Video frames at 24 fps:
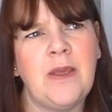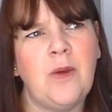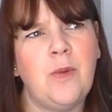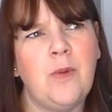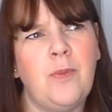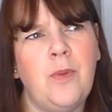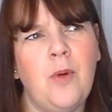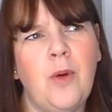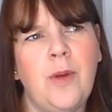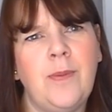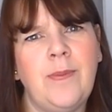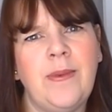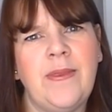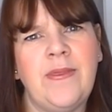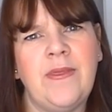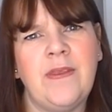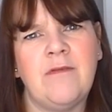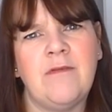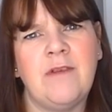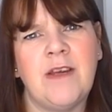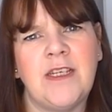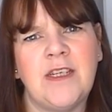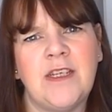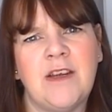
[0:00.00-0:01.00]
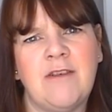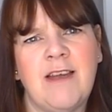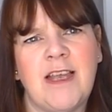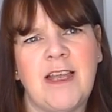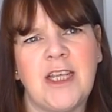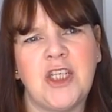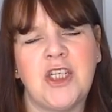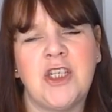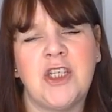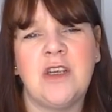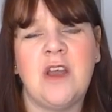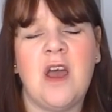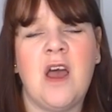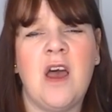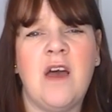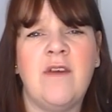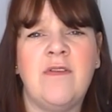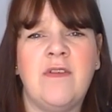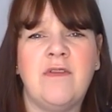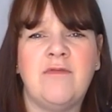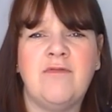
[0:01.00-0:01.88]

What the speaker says: or point me in the right direction of